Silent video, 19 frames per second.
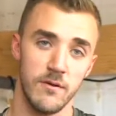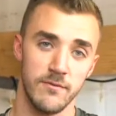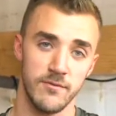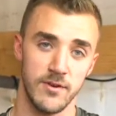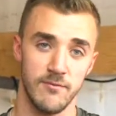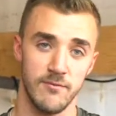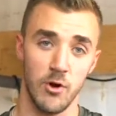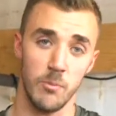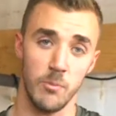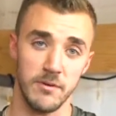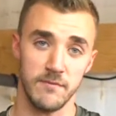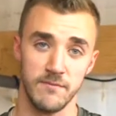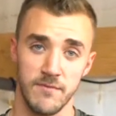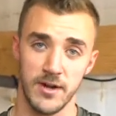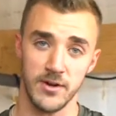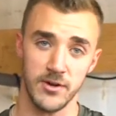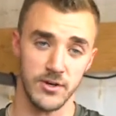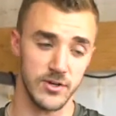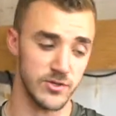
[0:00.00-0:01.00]
if you have open
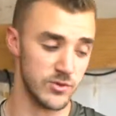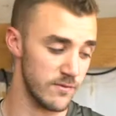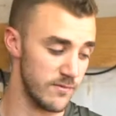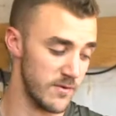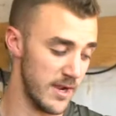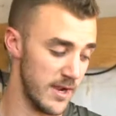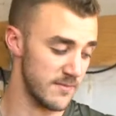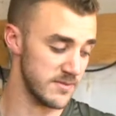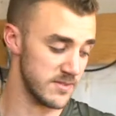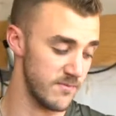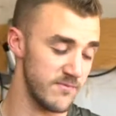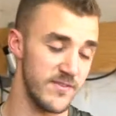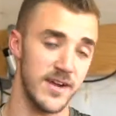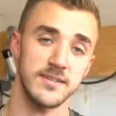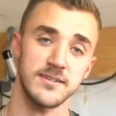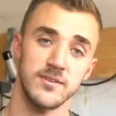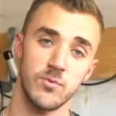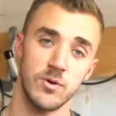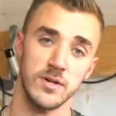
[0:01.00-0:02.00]
fenders or if you have some
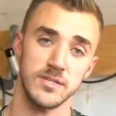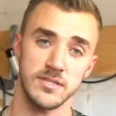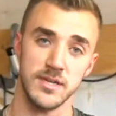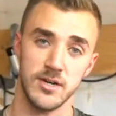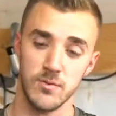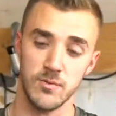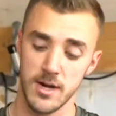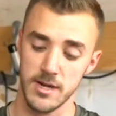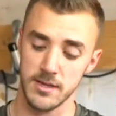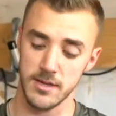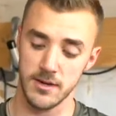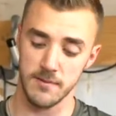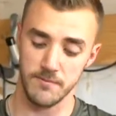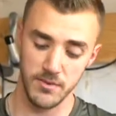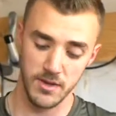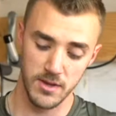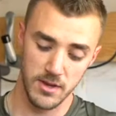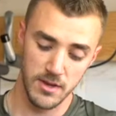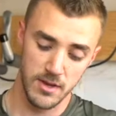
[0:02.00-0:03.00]
vented ones that are right there.